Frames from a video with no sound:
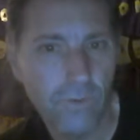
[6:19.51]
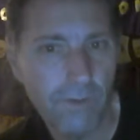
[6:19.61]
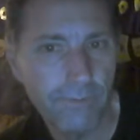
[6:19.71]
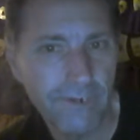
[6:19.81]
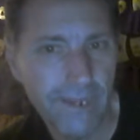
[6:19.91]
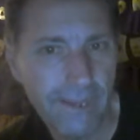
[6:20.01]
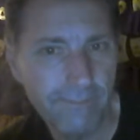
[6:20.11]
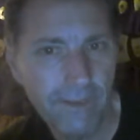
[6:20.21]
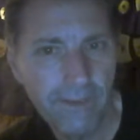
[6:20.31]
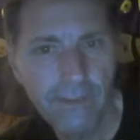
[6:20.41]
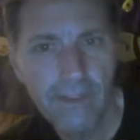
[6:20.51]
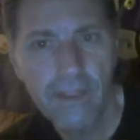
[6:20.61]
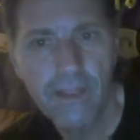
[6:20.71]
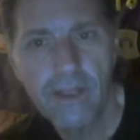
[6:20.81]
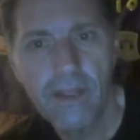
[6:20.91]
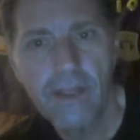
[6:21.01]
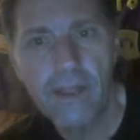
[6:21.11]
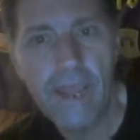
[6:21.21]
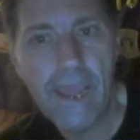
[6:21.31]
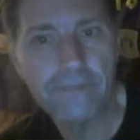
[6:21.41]
Waltman claimed
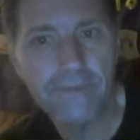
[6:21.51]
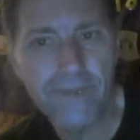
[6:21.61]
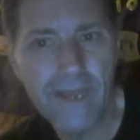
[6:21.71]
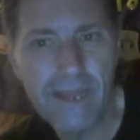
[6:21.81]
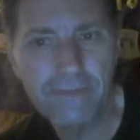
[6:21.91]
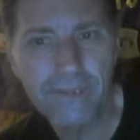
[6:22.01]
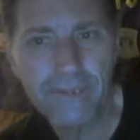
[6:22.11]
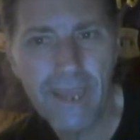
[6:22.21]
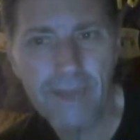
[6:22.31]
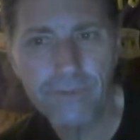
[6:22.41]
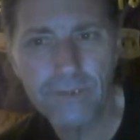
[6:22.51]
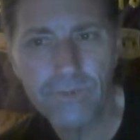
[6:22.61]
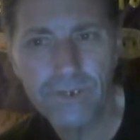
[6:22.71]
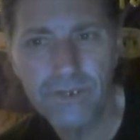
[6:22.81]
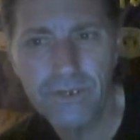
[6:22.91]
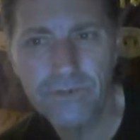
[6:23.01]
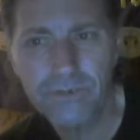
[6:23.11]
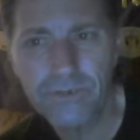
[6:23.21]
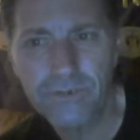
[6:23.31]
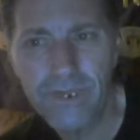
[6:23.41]
at the time that the capsules were
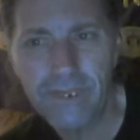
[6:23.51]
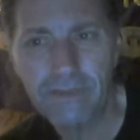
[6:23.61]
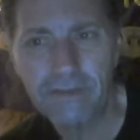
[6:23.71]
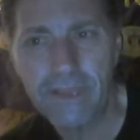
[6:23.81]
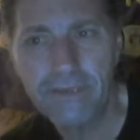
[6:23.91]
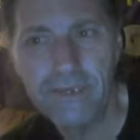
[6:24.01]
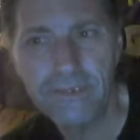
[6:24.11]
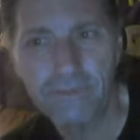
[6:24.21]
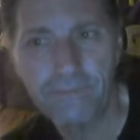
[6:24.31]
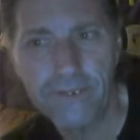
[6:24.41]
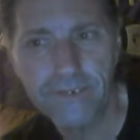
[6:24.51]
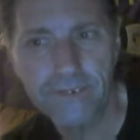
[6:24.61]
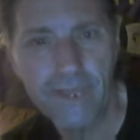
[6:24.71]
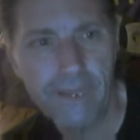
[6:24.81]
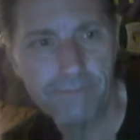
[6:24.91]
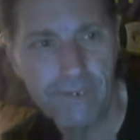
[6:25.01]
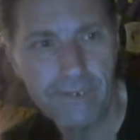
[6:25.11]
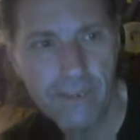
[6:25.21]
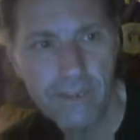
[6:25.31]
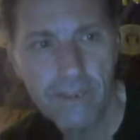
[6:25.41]
used to treat a yeast infection that had
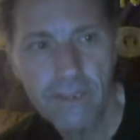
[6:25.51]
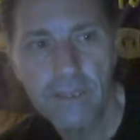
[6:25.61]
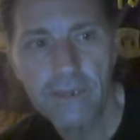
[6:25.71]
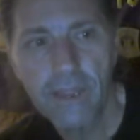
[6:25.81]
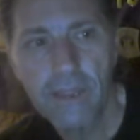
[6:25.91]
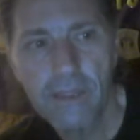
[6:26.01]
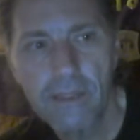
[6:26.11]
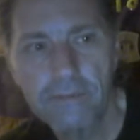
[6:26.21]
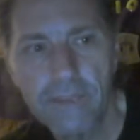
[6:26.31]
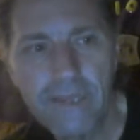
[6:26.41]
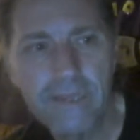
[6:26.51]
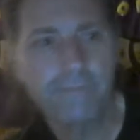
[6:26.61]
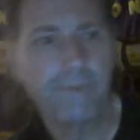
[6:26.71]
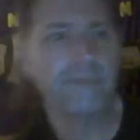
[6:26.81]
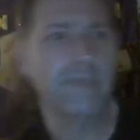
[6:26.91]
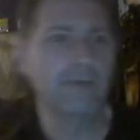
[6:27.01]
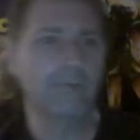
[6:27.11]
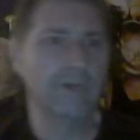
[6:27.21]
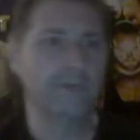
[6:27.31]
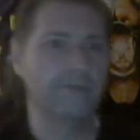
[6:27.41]
been that he had been dealing
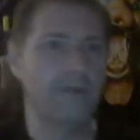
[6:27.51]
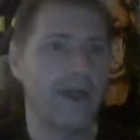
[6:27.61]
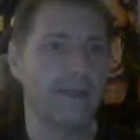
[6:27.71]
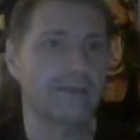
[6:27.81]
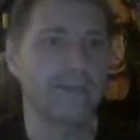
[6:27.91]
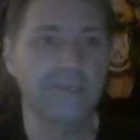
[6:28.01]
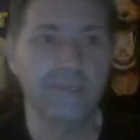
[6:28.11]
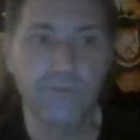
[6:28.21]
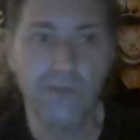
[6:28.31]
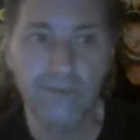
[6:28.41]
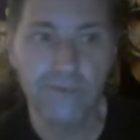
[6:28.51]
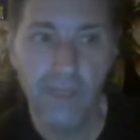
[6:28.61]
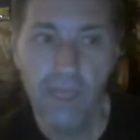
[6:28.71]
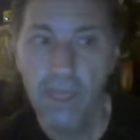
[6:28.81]
with, not illicit drugs.